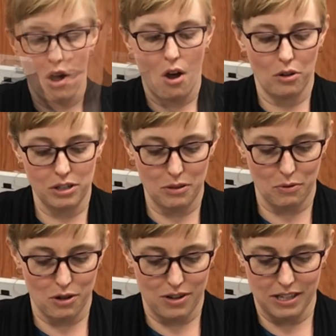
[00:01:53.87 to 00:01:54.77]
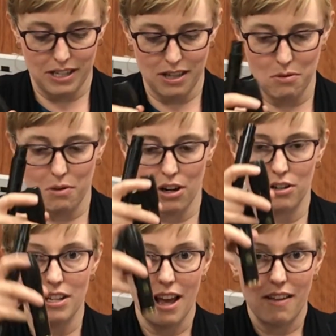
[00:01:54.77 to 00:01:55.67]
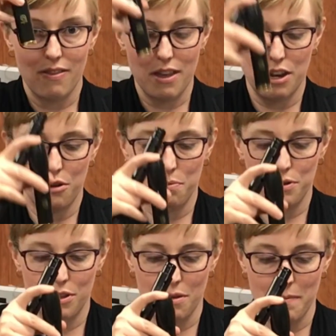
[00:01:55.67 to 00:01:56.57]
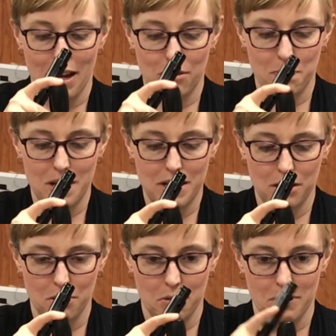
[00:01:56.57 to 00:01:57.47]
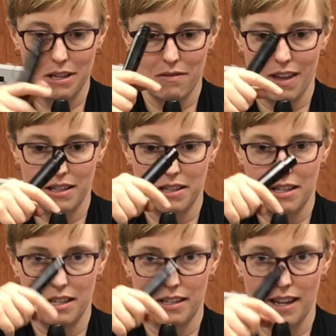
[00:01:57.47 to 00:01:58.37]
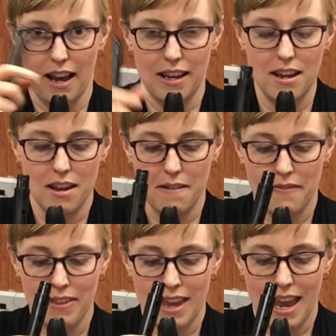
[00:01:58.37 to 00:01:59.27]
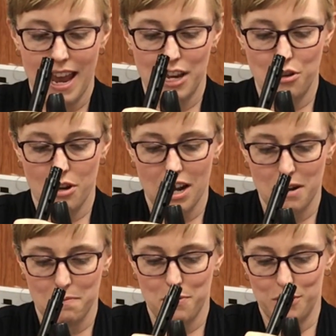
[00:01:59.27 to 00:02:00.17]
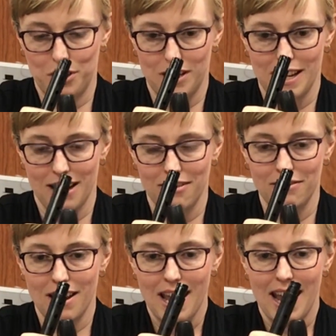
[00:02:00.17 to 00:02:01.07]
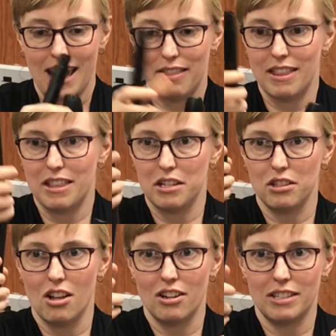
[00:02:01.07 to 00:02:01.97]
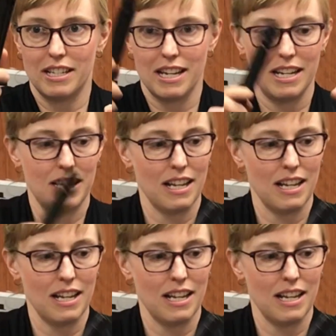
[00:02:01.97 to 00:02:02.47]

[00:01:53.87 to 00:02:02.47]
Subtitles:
Hold it where you can see the words, then you put the mouthpiece through it, that's this side, and you kind of push it down, and then this long skinny